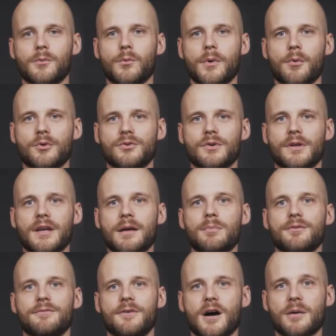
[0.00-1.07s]
We want to
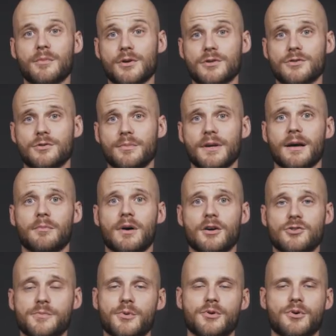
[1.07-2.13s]
enable farmers to become
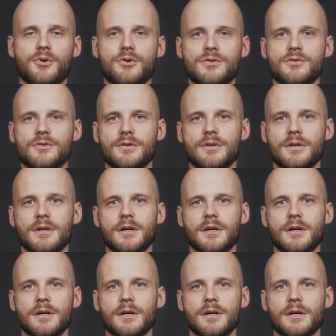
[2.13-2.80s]
entrepreneurs.